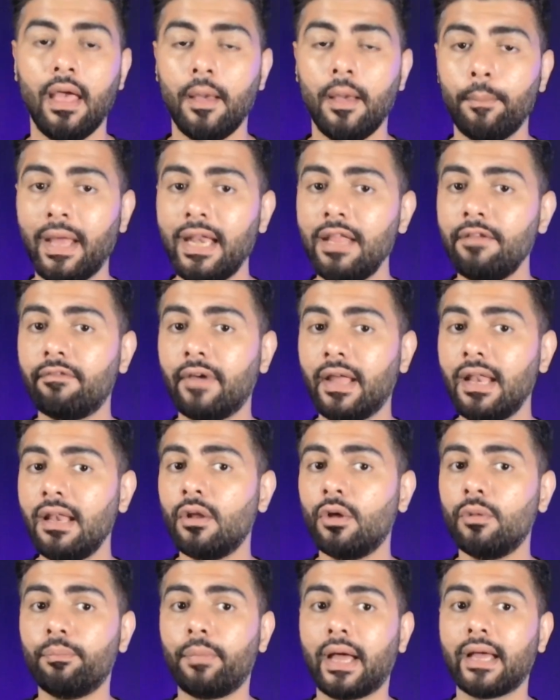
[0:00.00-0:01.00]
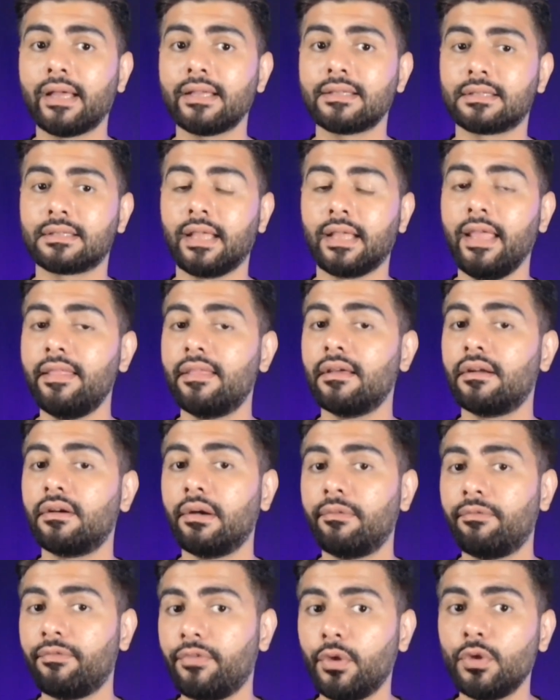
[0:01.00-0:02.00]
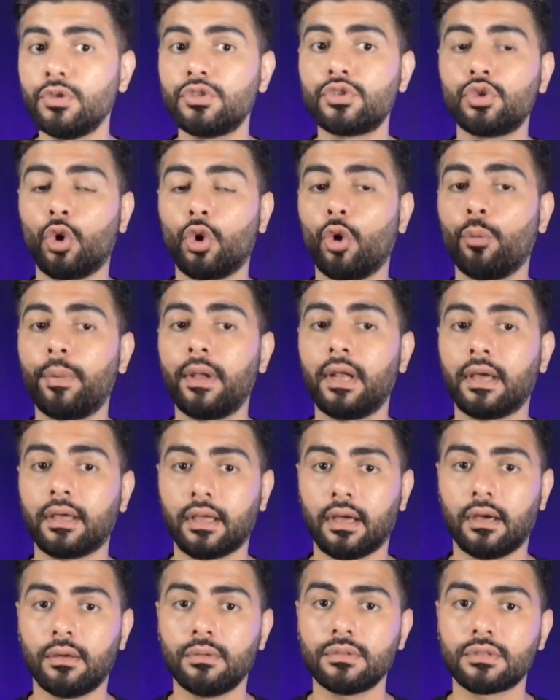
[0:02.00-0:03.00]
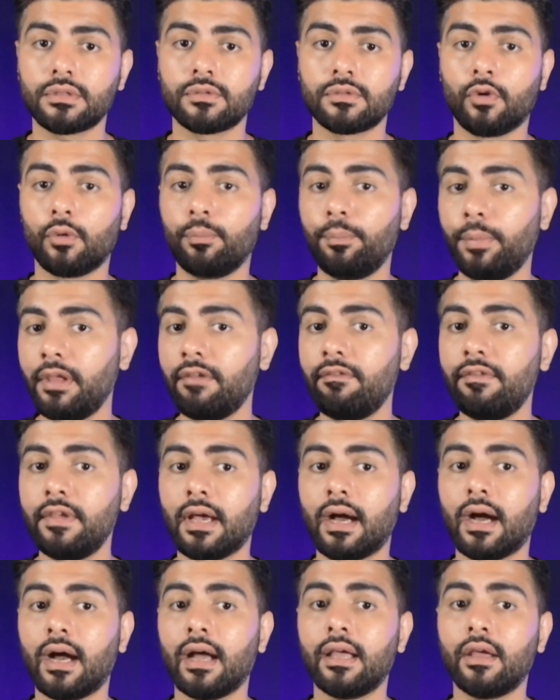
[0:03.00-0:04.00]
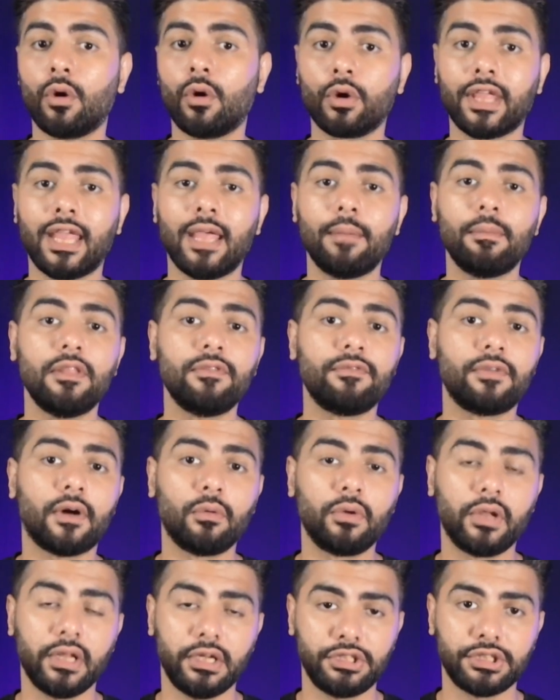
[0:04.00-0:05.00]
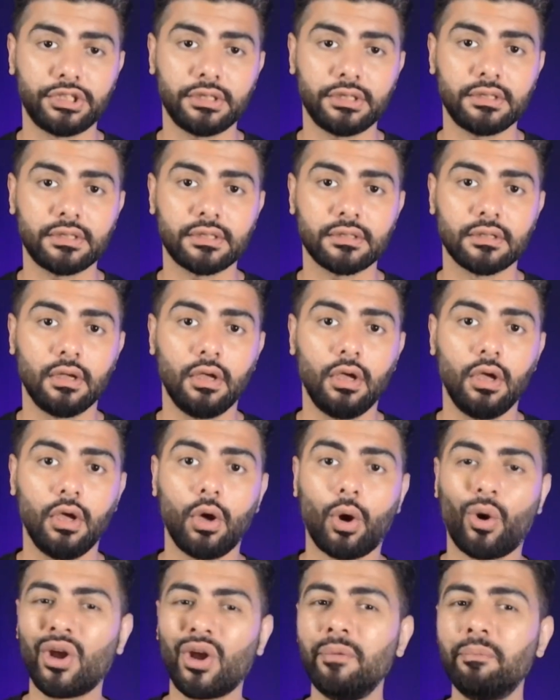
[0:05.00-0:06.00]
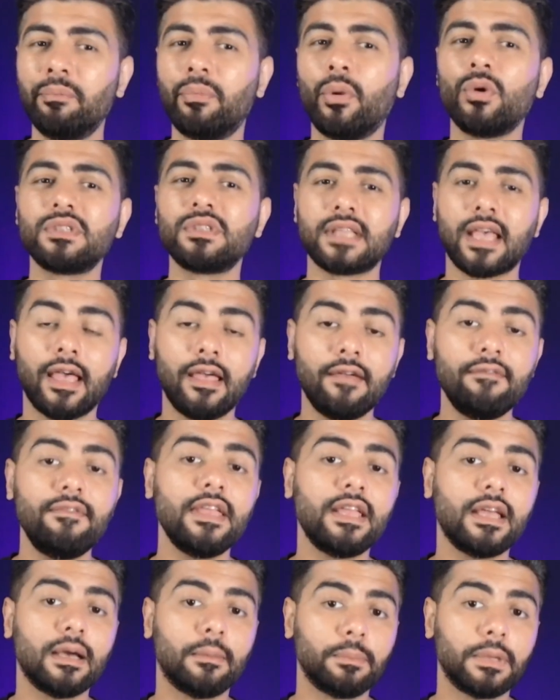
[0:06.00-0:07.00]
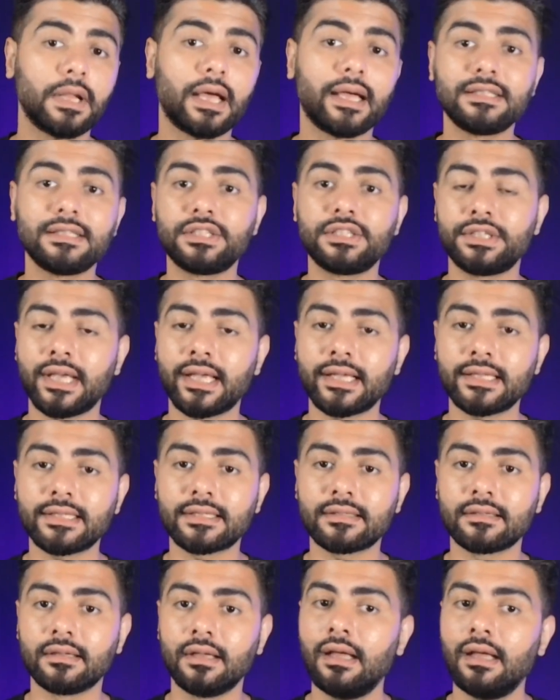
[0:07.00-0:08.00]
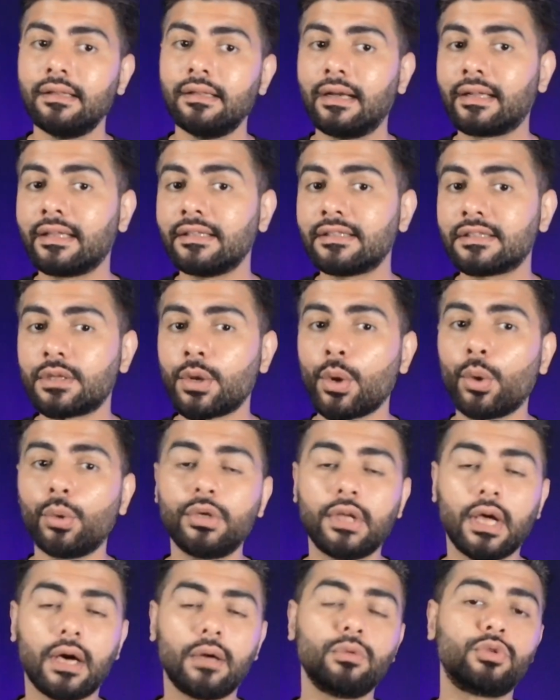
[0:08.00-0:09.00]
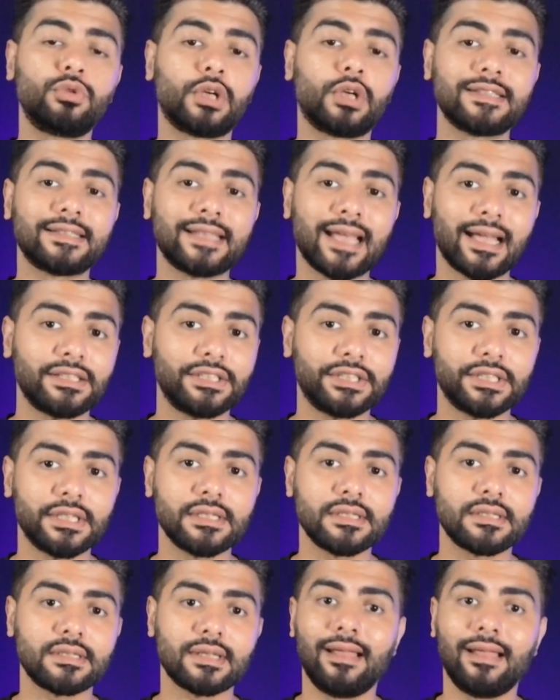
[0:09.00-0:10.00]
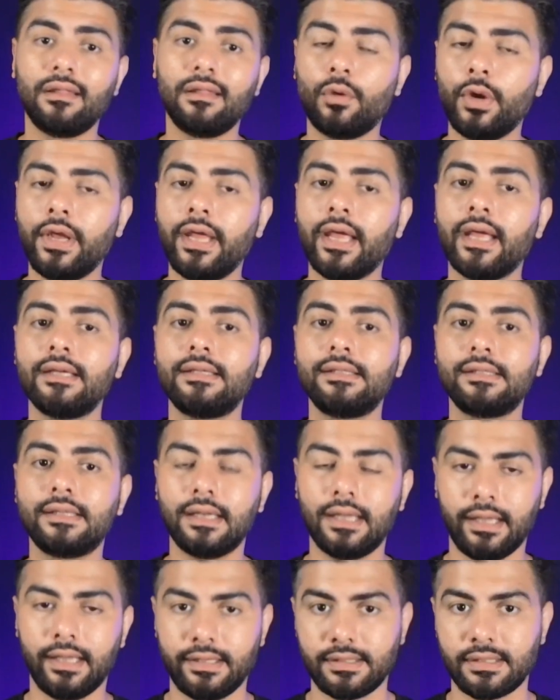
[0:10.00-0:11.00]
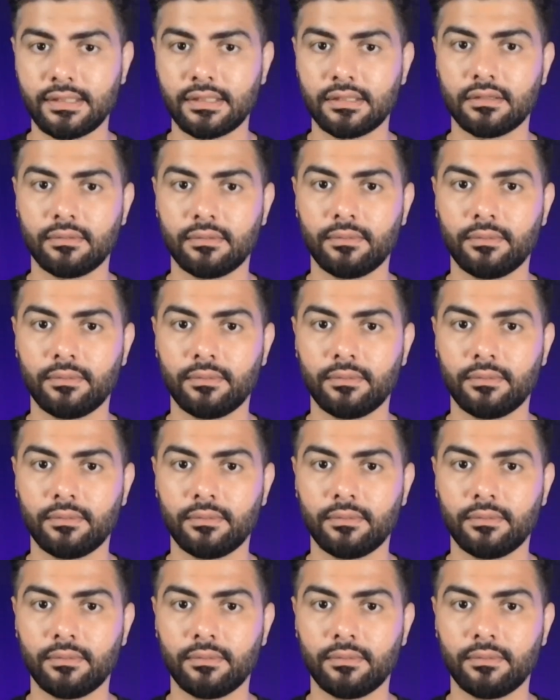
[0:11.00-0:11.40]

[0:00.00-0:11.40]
Many well-known banks either refuse to open accounts for BVI or Cayman foundations or impose heavy compliance checks that can slow down transactions and create delays.